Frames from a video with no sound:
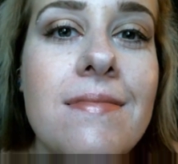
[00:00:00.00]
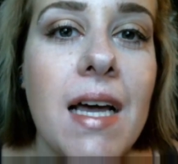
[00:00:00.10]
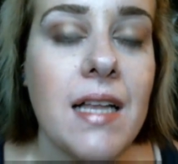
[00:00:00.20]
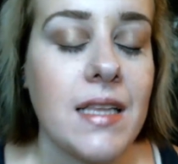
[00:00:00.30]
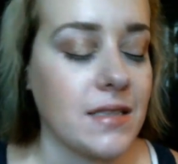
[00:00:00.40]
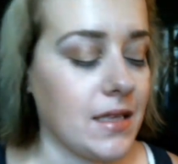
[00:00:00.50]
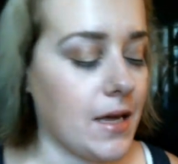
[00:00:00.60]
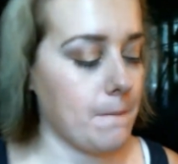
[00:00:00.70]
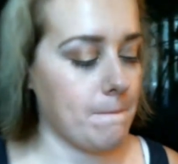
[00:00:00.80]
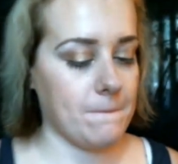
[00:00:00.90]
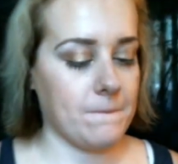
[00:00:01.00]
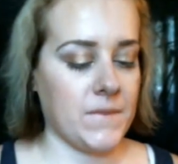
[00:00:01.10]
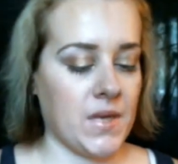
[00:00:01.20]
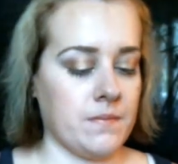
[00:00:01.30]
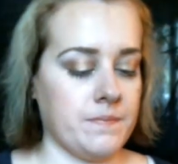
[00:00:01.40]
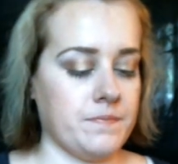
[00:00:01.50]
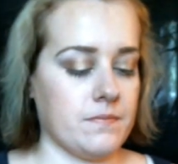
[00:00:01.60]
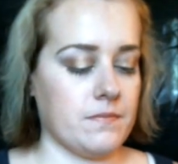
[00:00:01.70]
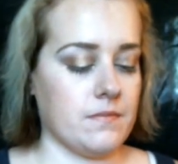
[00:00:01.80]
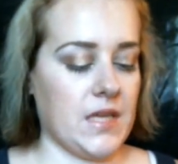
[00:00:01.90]
I like that.
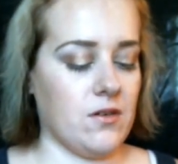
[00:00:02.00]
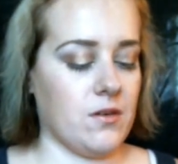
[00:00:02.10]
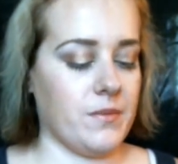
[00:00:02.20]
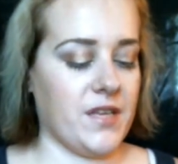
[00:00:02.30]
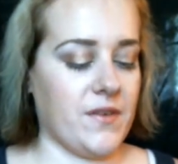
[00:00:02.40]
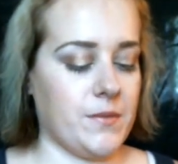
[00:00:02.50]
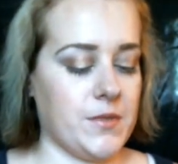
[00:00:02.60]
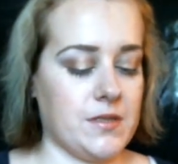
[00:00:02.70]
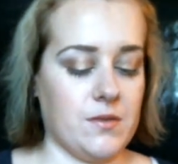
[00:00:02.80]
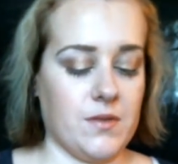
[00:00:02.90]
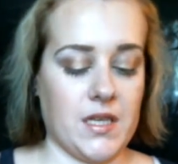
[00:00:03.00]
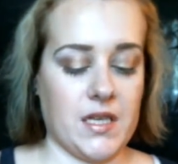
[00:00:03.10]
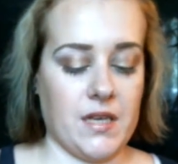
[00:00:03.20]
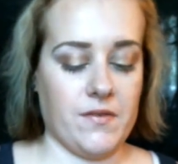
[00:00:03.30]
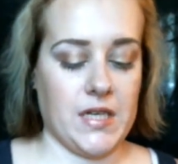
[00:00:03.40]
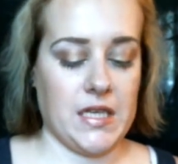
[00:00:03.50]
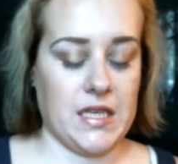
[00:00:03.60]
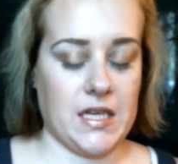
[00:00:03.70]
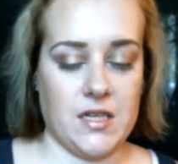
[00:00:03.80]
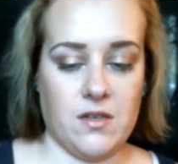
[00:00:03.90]
And normally if I'm just doing like an everyday
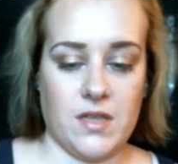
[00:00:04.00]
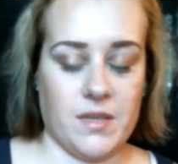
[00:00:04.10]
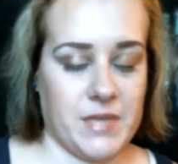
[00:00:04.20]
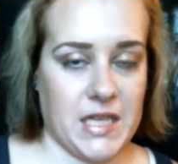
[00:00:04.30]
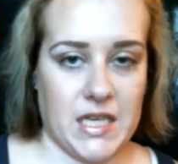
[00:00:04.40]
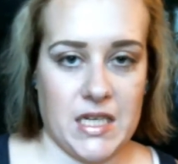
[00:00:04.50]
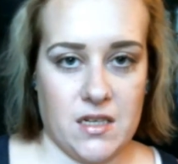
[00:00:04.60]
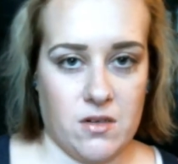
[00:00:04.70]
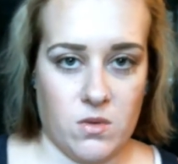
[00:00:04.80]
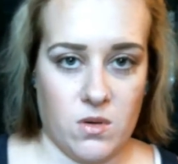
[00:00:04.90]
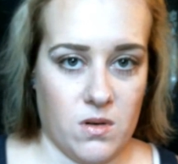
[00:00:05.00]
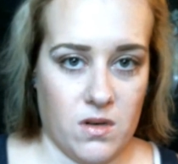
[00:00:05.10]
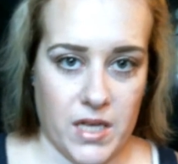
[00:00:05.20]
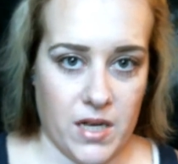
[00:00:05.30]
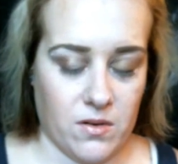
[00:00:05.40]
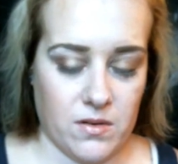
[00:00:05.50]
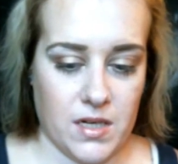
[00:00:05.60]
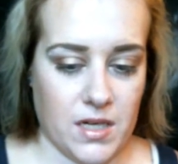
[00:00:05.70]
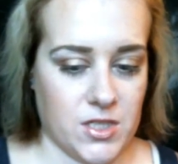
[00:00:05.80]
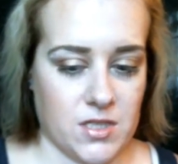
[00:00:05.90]
thing, I don't lip line, I don't go all out,
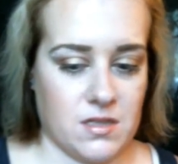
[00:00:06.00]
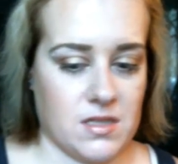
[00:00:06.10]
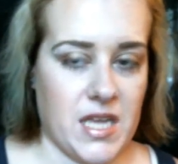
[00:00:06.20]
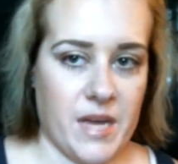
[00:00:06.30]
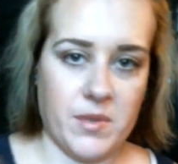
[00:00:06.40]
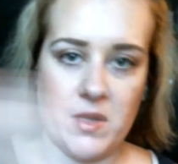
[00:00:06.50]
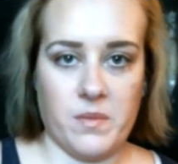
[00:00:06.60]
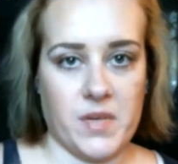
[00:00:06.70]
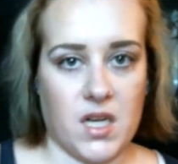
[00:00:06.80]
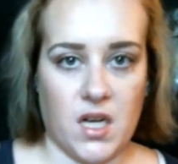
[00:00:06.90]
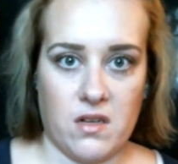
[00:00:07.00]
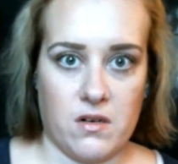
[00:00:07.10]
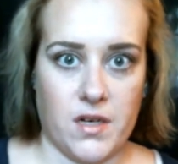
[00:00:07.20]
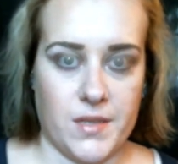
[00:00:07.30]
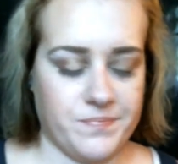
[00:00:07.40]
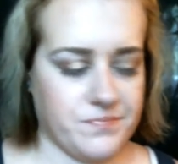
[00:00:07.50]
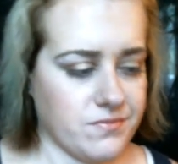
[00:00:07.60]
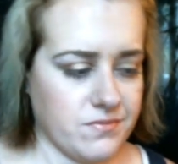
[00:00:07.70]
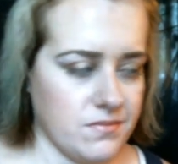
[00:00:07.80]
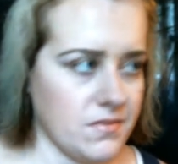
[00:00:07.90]
I just slap a little bit of color on
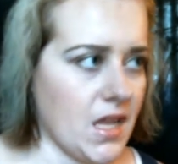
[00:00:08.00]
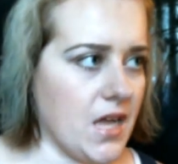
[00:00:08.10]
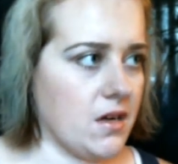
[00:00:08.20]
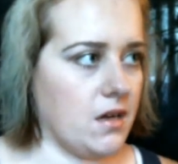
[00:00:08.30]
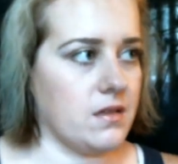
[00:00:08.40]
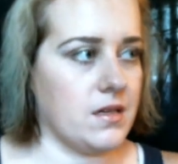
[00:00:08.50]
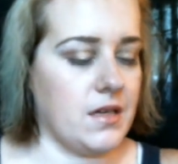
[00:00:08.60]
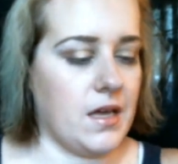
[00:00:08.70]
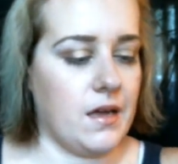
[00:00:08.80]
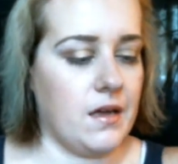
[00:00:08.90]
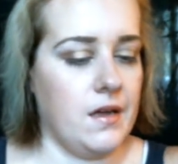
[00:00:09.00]
and call it a day.